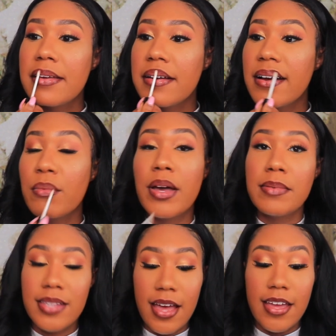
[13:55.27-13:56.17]
her
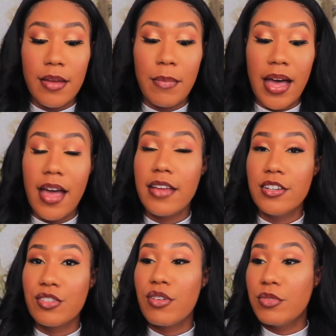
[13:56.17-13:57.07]
website in my
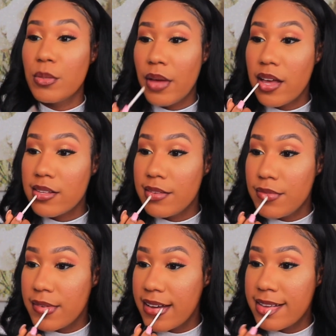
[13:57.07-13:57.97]
description box if
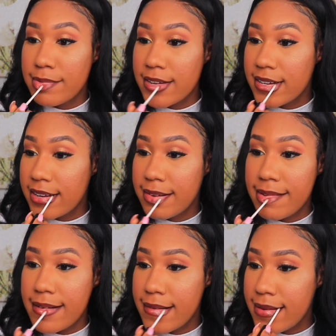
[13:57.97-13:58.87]
you guys want to check her
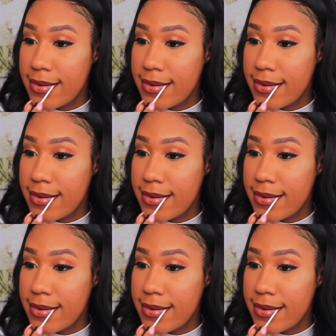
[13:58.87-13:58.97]
out.